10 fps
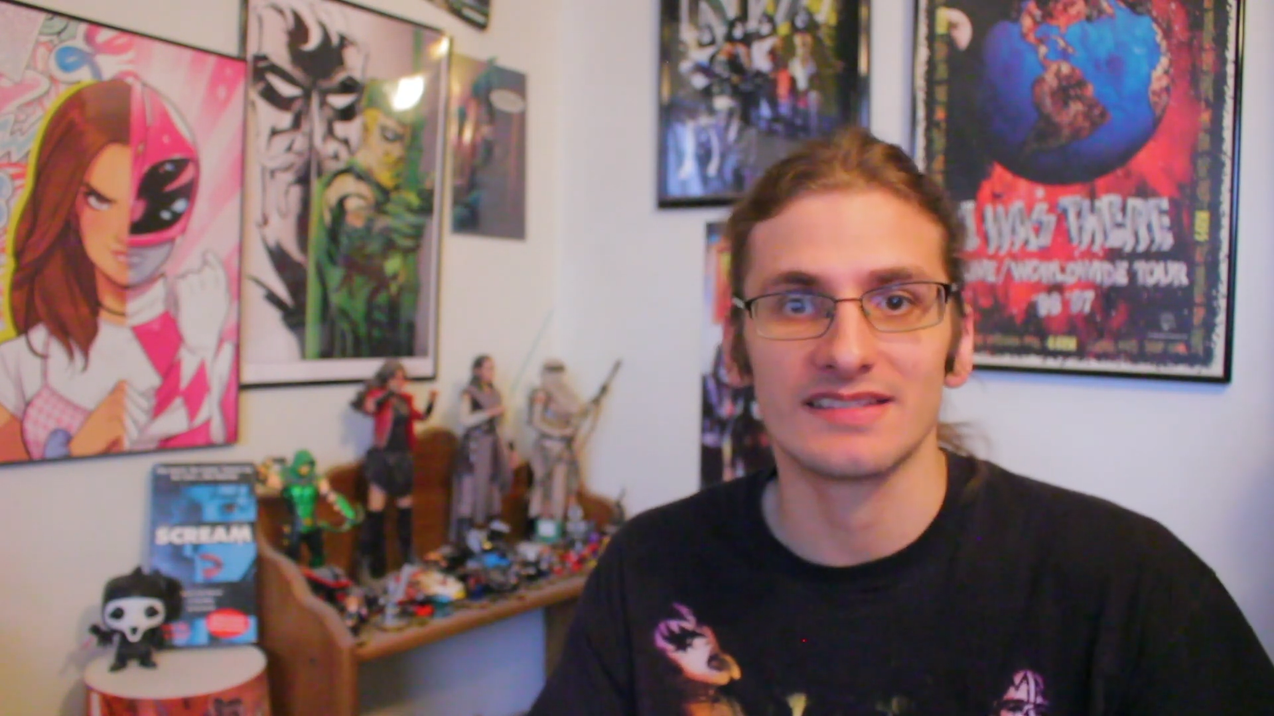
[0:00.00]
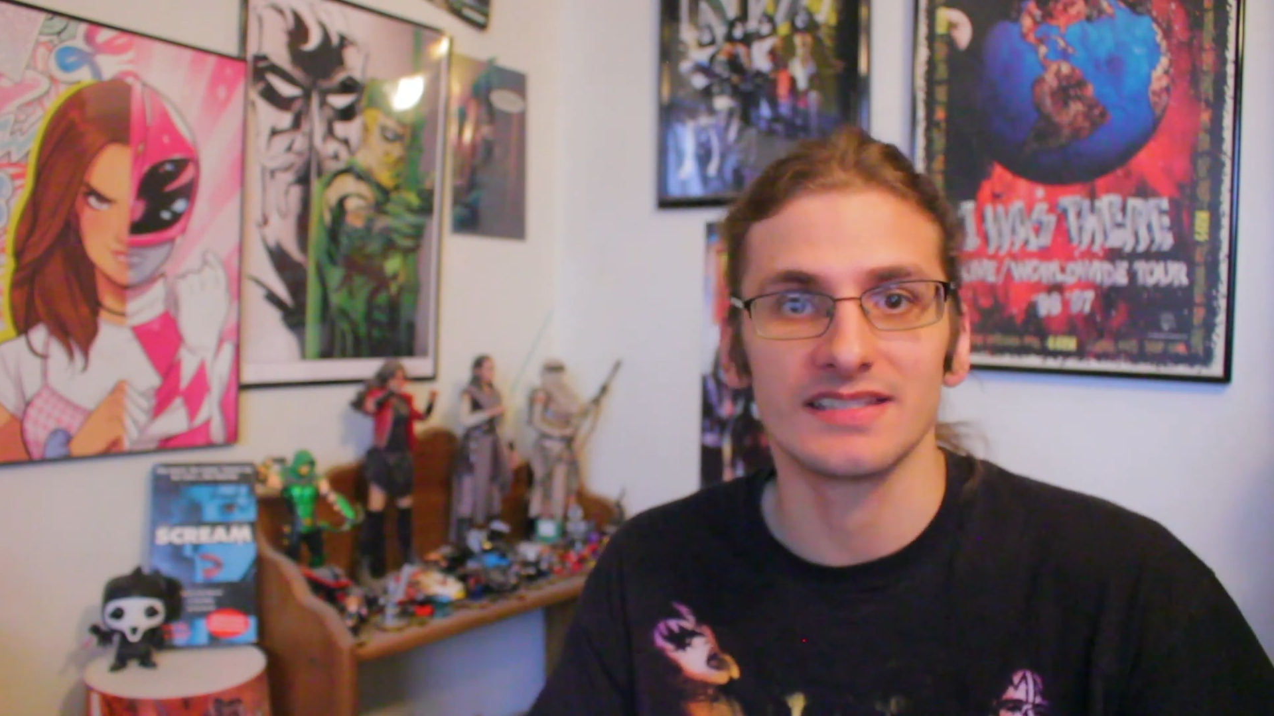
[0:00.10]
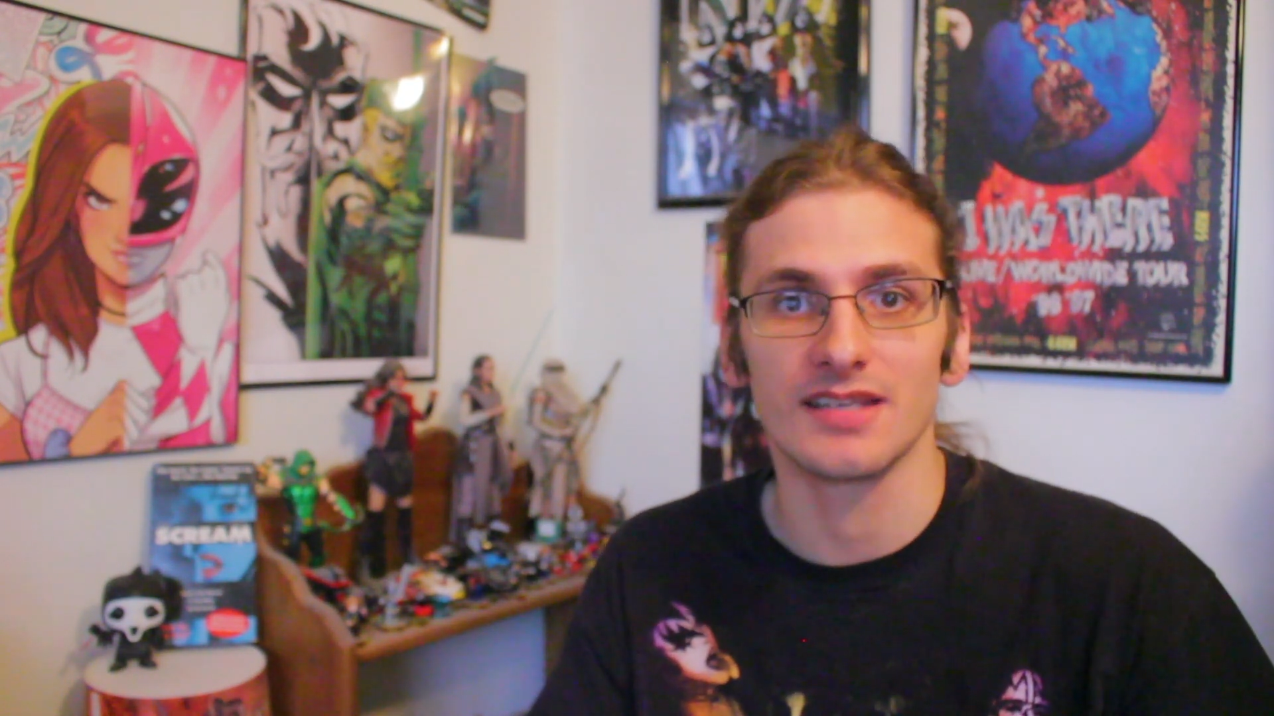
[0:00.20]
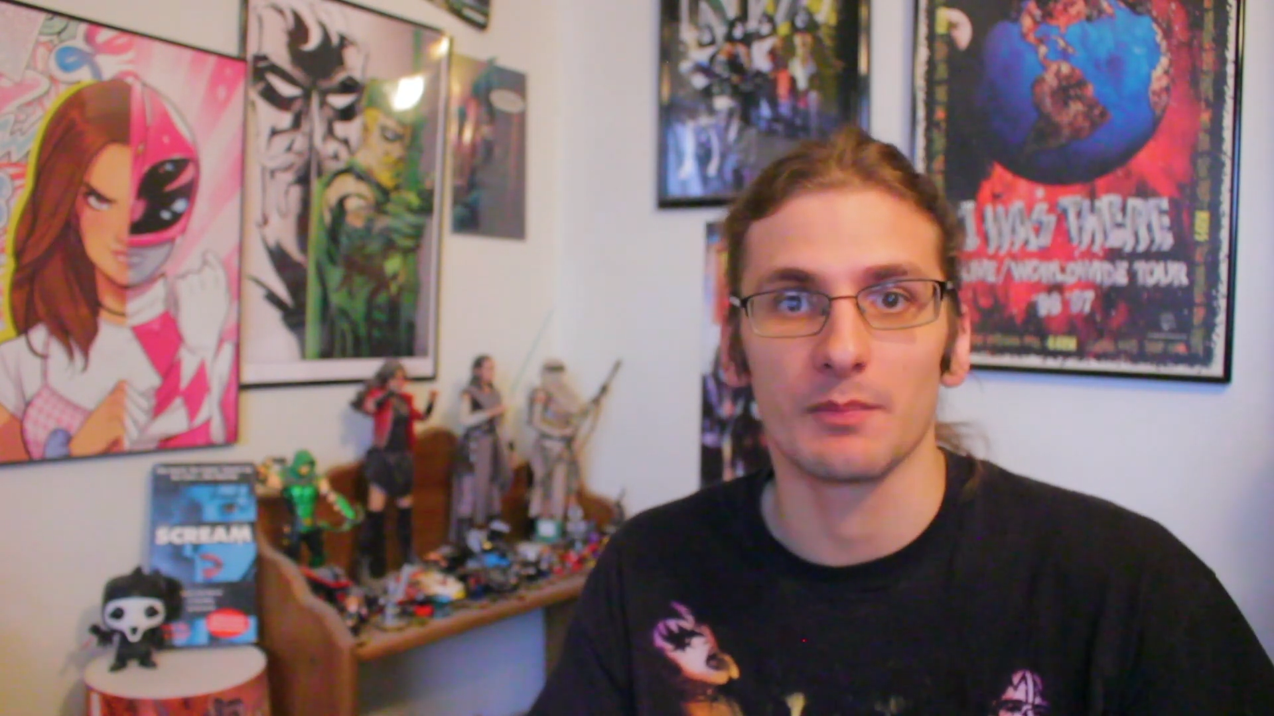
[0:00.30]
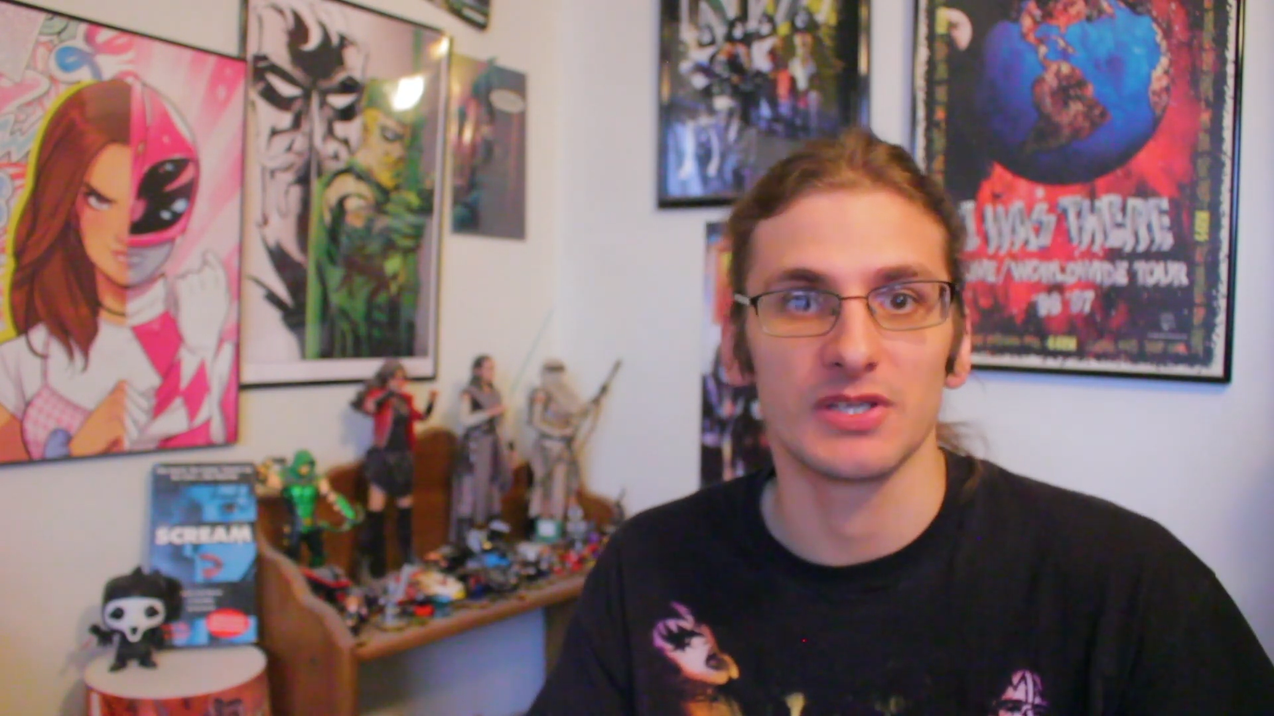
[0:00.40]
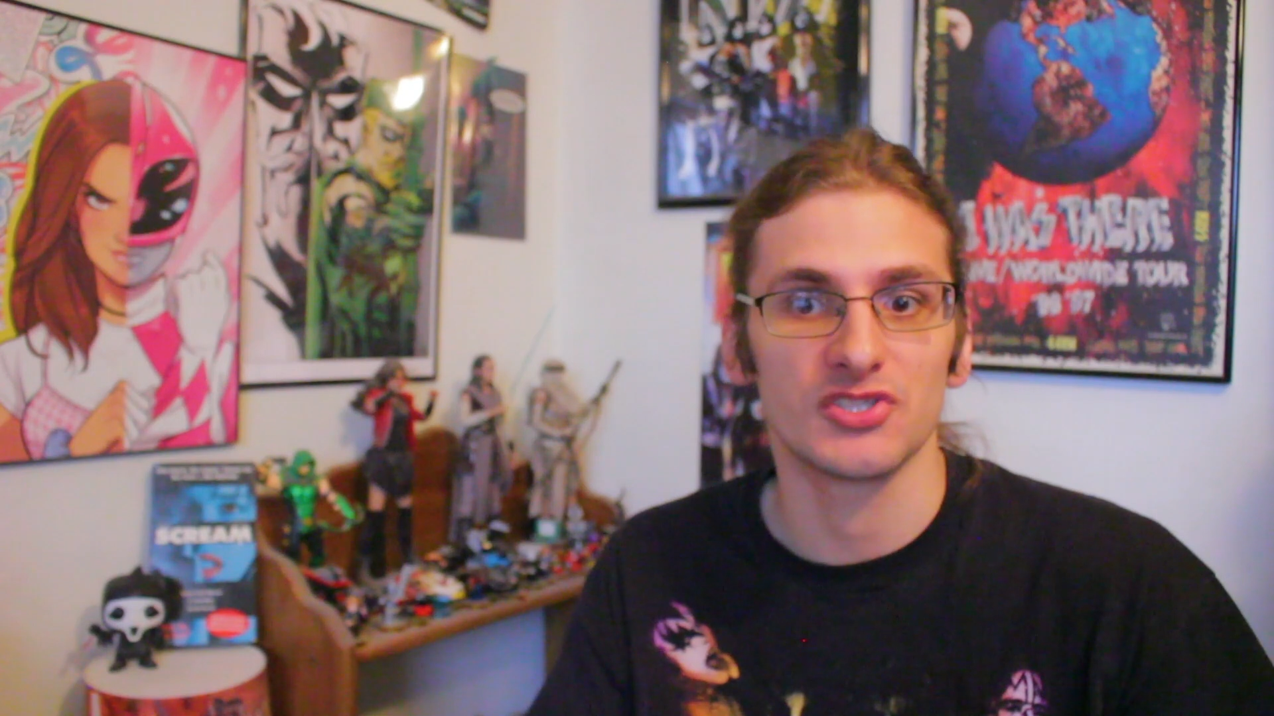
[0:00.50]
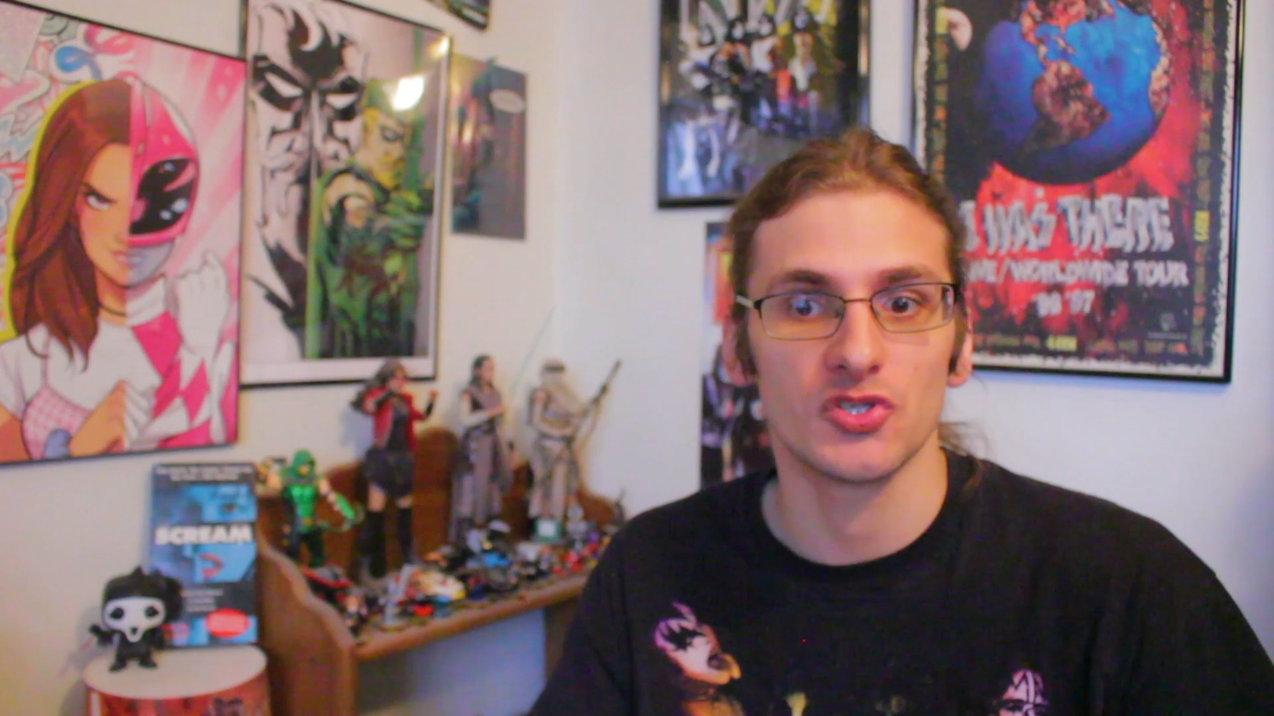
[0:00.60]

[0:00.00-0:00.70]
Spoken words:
dumping Stu